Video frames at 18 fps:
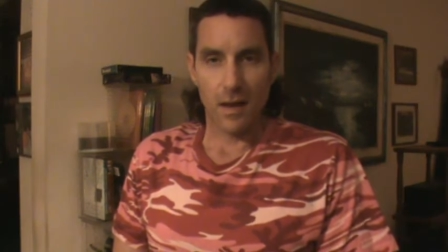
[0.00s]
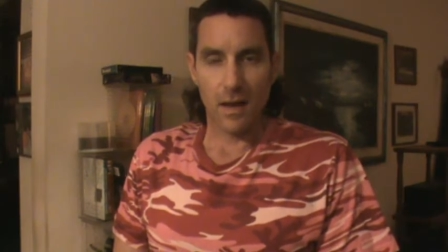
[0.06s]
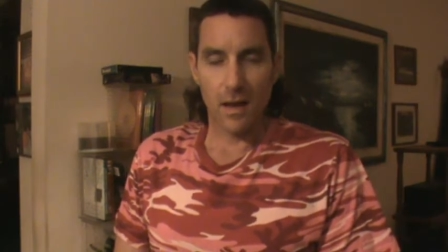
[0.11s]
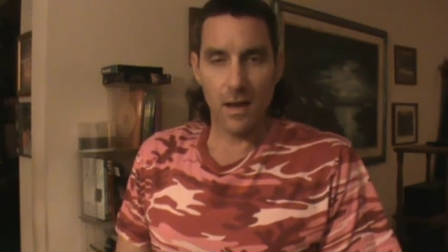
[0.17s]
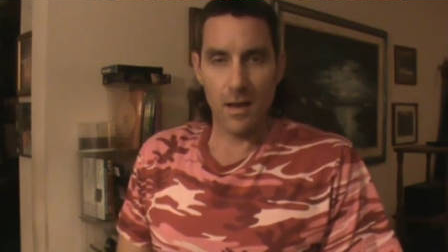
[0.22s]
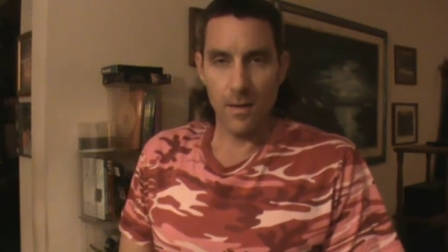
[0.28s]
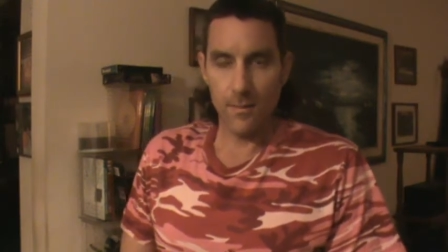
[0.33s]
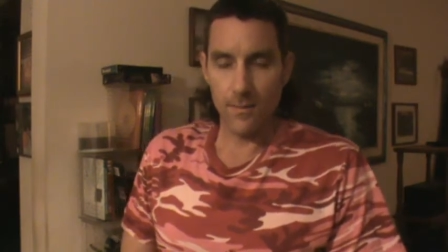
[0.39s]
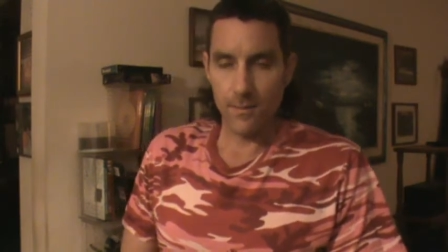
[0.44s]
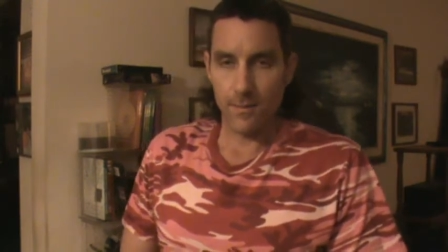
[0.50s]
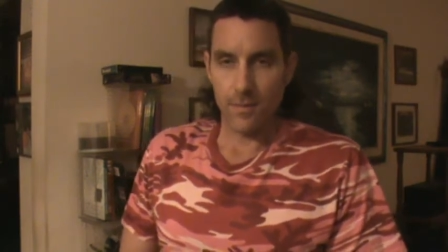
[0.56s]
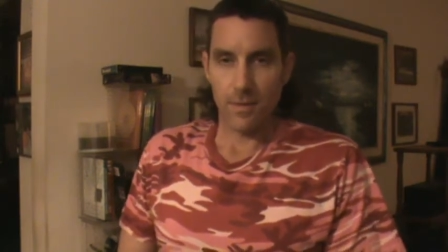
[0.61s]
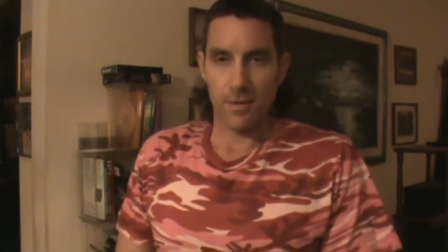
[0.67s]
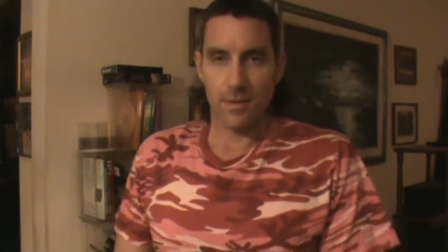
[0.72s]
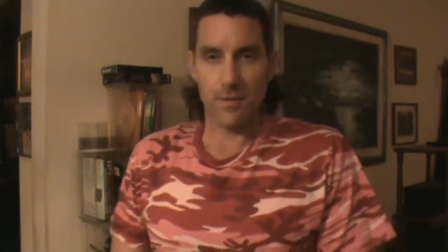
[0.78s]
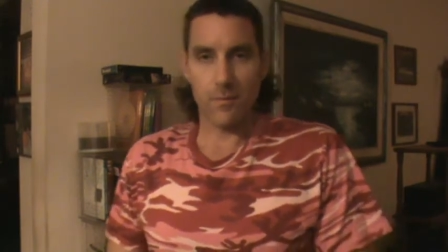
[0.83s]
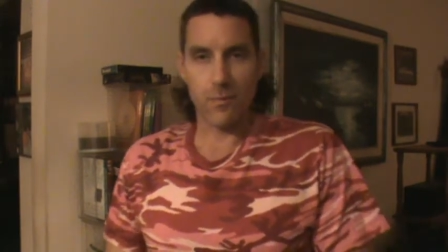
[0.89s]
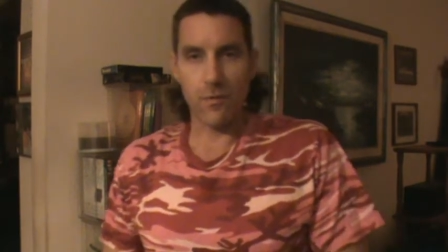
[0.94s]
Um,
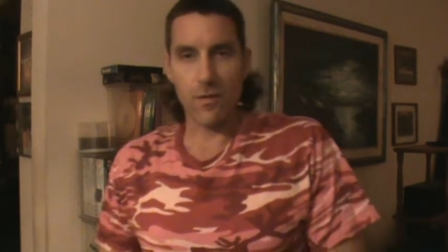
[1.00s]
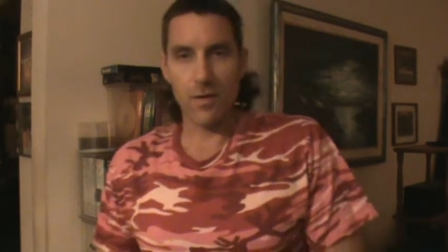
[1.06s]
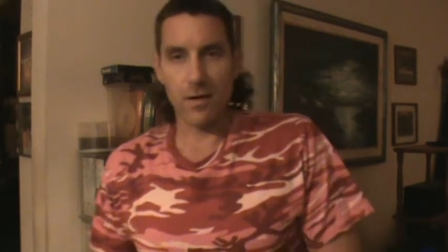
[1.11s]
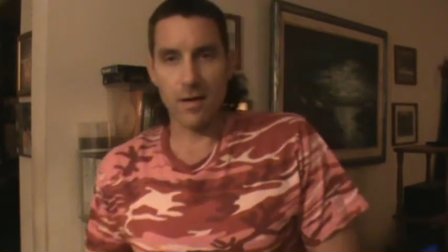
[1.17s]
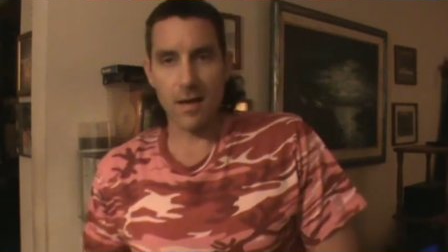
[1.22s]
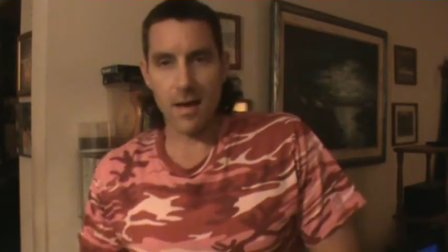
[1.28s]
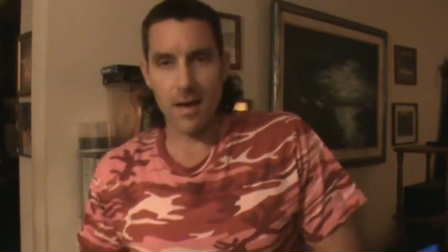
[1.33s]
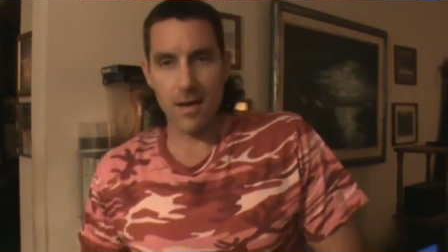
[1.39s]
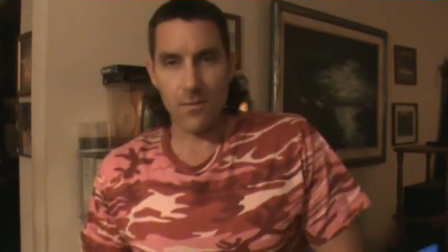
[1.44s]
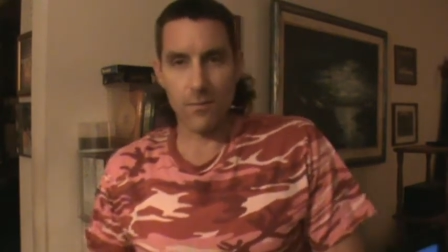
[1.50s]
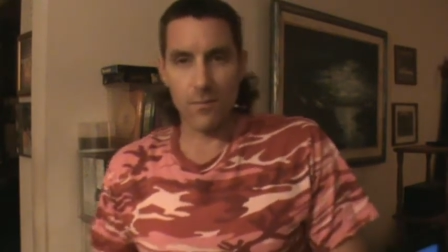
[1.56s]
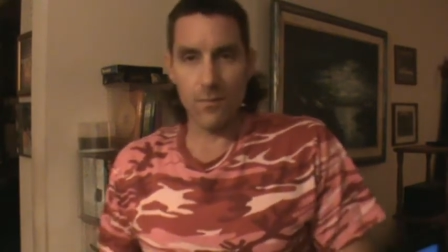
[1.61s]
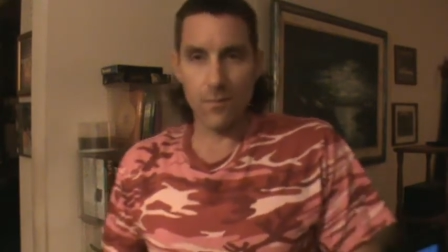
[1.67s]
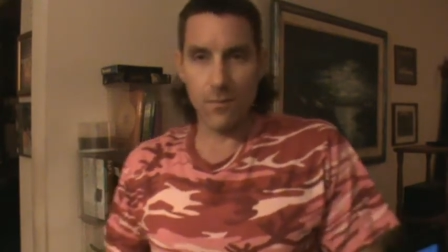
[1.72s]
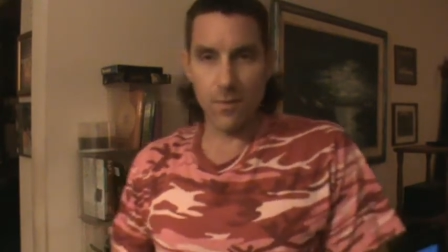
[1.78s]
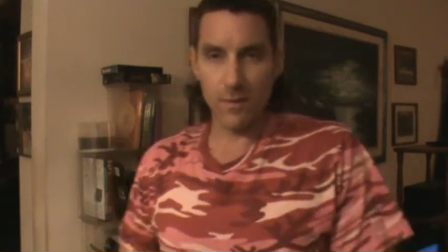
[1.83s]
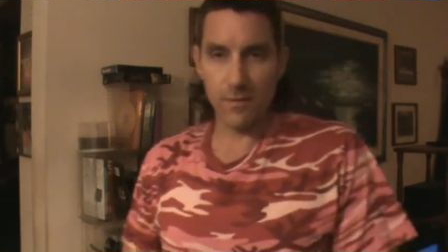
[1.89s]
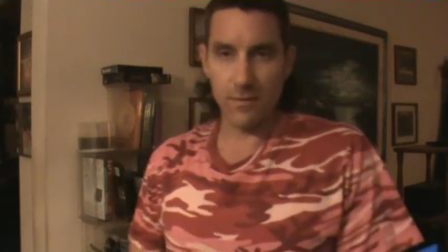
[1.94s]
the poor guy
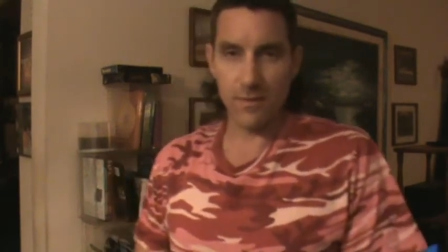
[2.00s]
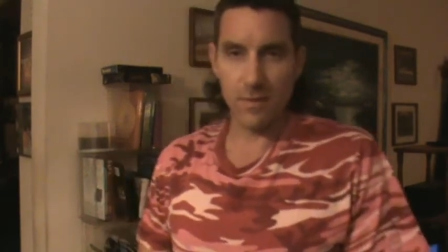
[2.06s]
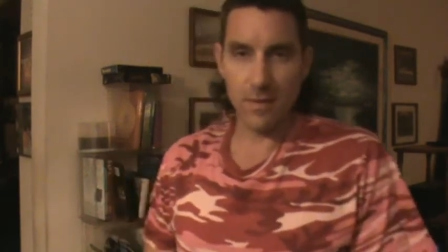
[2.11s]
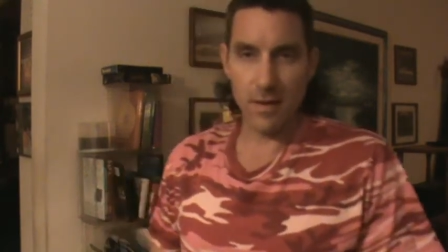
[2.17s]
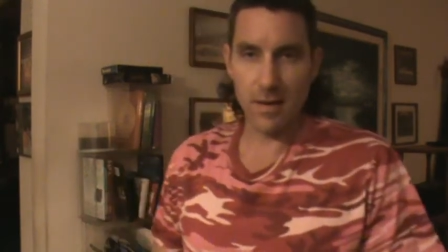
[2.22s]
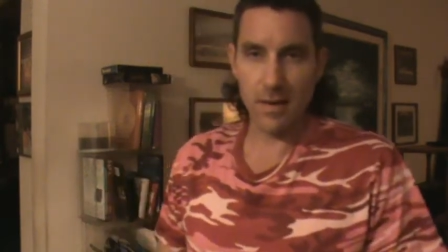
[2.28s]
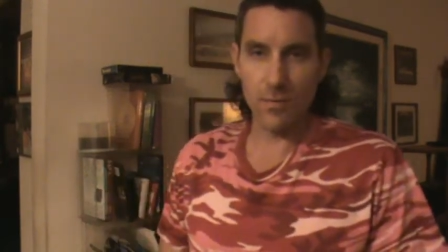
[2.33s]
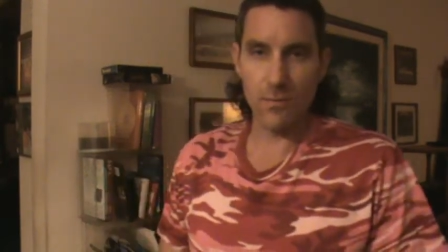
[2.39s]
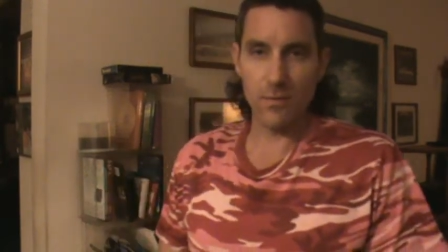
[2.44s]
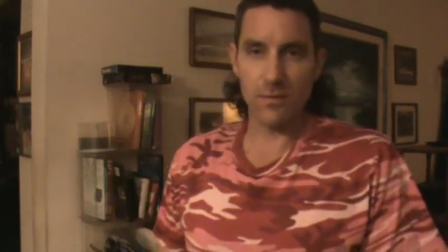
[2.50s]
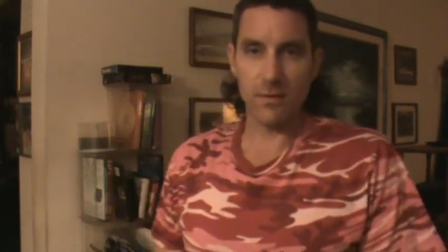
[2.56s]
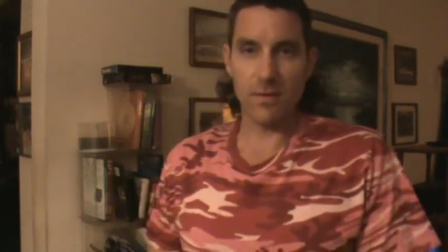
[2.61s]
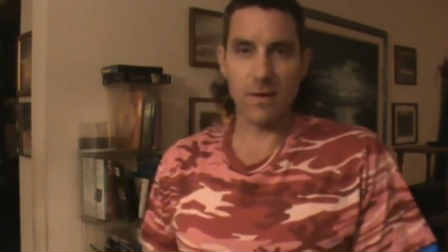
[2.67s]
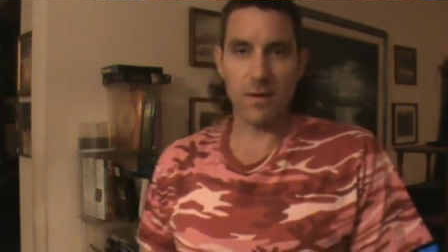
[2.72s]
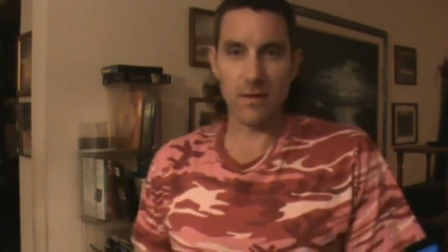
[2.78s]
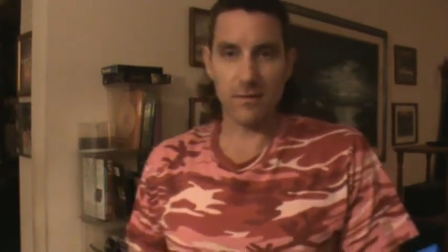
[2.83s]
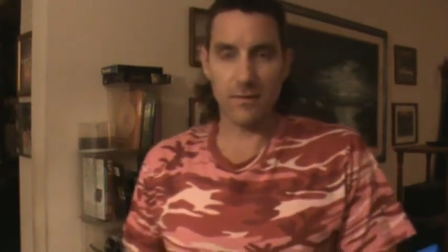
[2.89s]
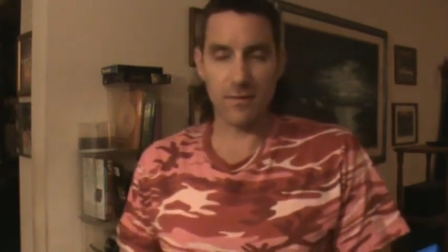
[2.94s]
was he was
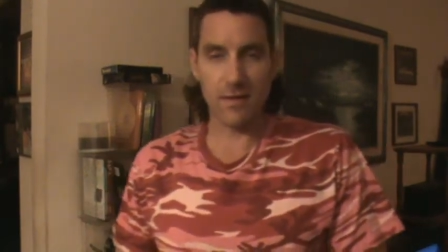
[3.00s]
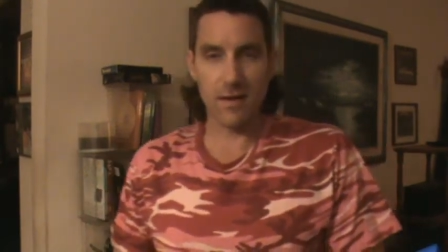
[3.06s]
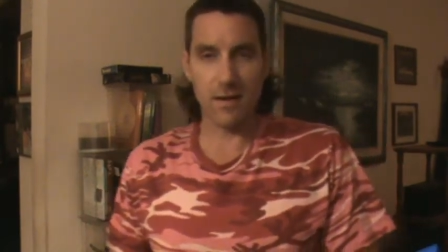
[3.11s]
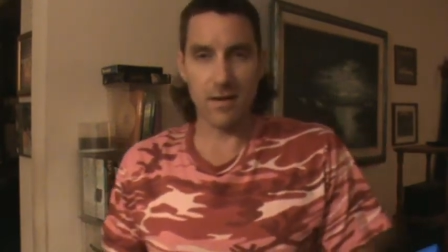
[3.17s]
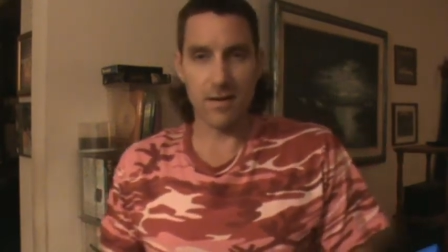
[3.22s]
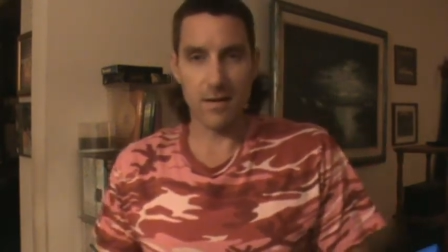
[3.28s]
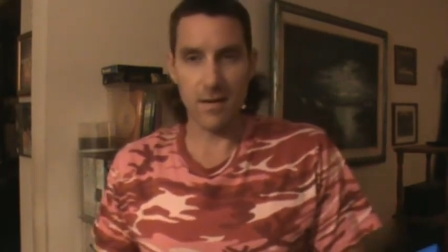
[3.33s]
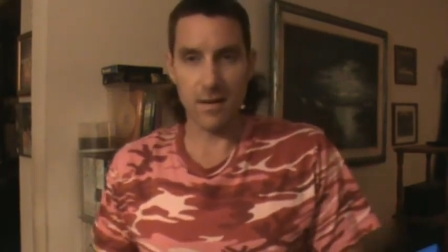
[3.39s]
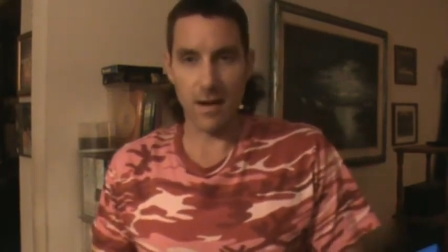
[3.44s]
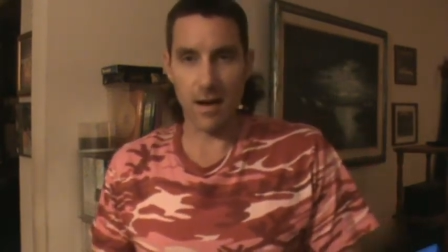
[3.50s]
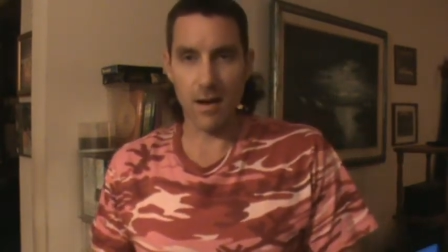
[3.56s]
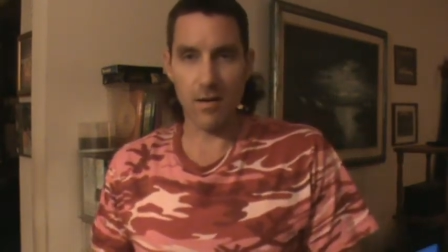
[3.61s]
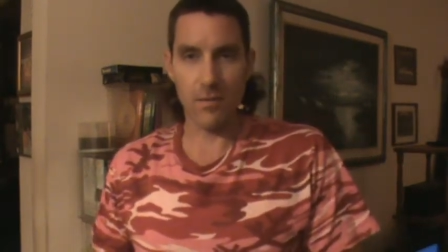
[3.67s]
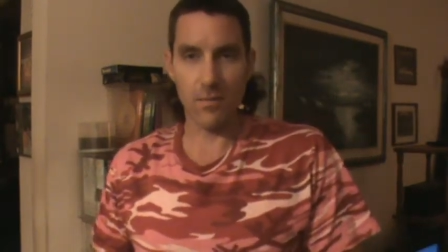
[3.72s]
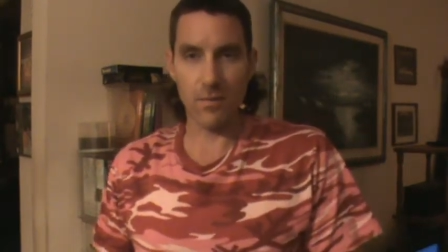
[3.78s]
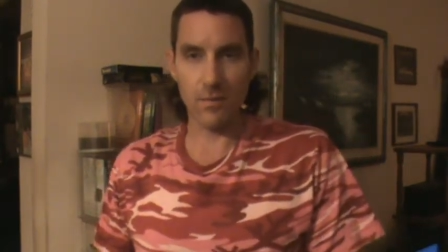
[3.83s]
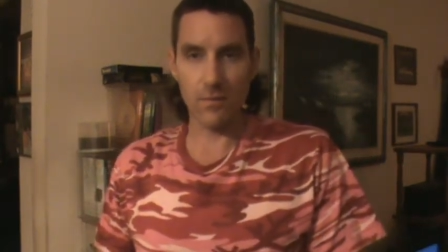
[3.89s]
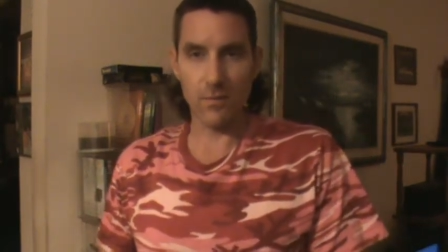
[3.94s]
he said
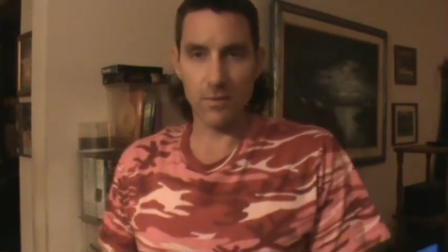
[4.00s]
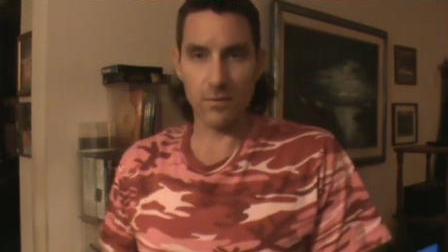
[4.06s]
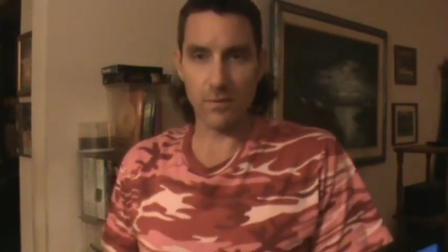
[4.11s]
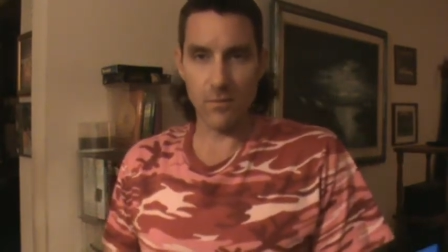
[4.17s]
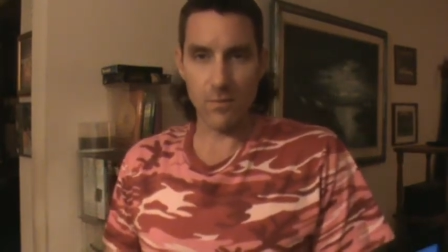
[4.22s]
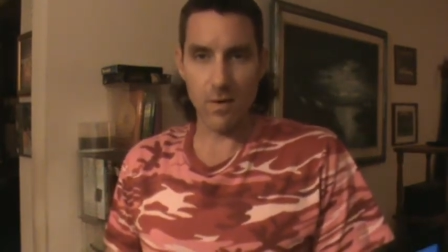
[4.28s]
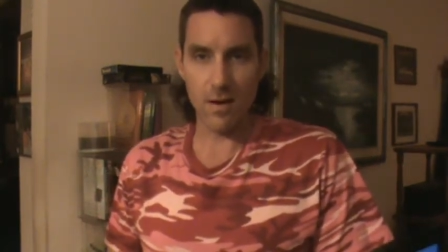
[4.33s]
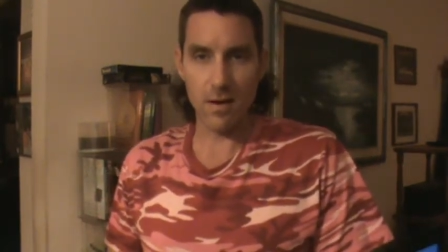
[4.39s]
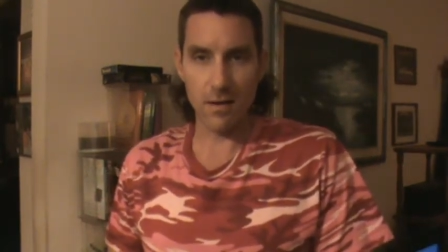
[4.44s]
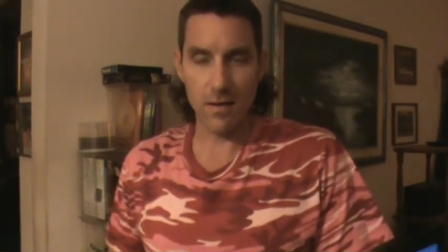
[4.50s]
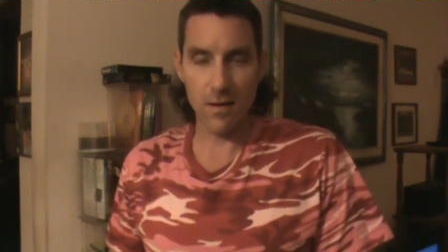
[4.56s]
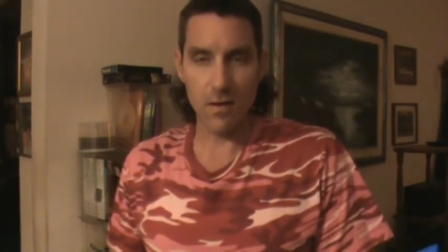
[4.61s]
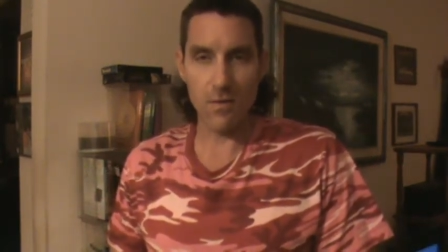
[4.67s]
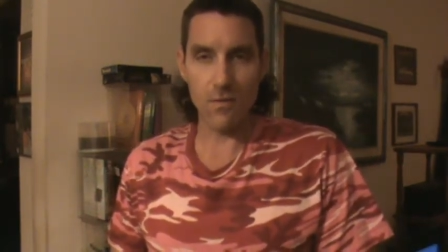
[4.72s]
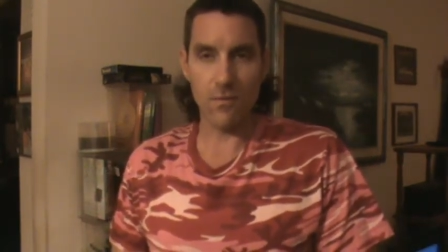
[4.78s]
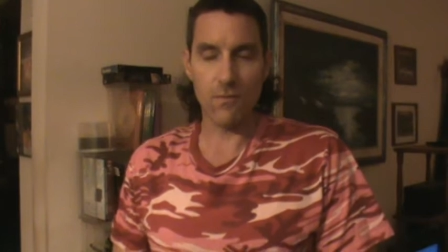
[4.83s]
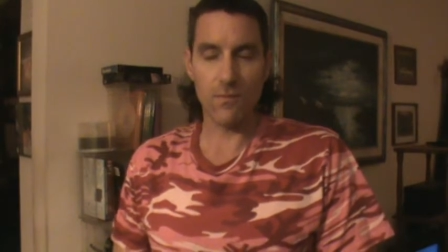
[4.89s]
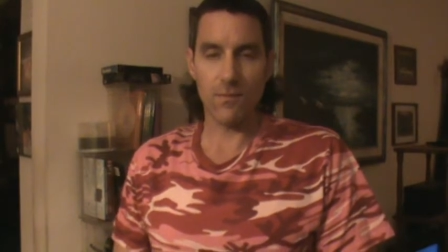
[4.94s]
heroin was the way to
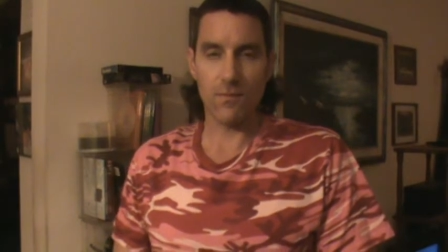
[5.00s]
go.